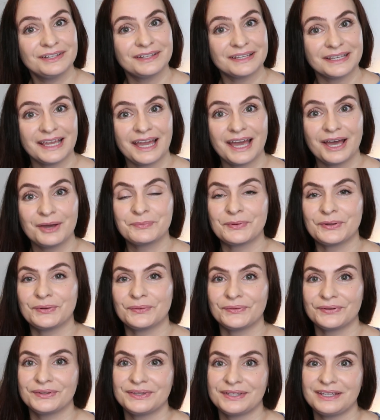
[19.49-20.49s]
The Gap, and
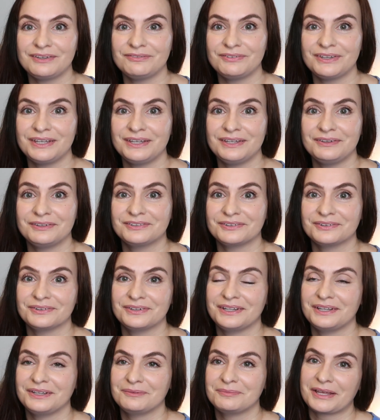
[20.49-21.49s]
Old Navy
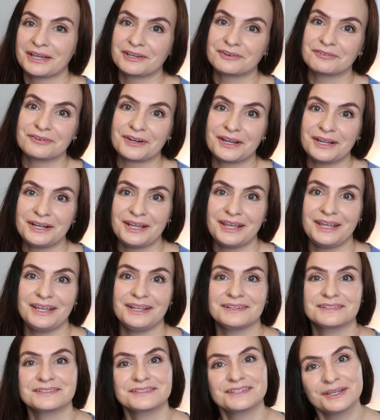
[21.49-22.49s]
during Black Friday
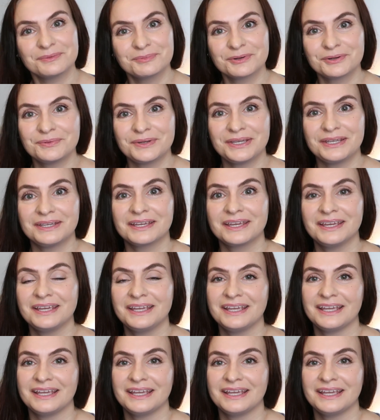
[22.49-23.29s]
and Cyber Week.